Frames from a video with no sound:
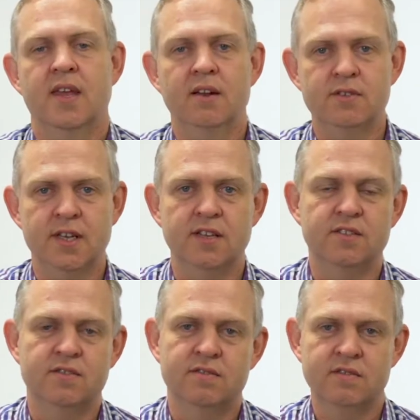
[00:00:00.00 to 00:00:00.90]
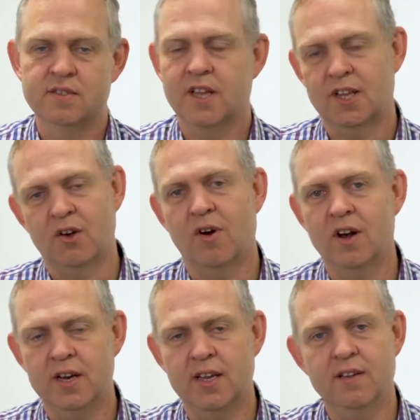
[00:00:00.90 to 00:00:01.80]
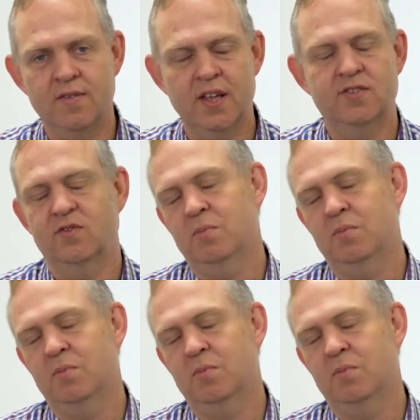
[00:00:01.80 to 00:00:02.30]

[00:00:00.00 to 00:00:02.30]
That all sounds like a great idea and fanciful,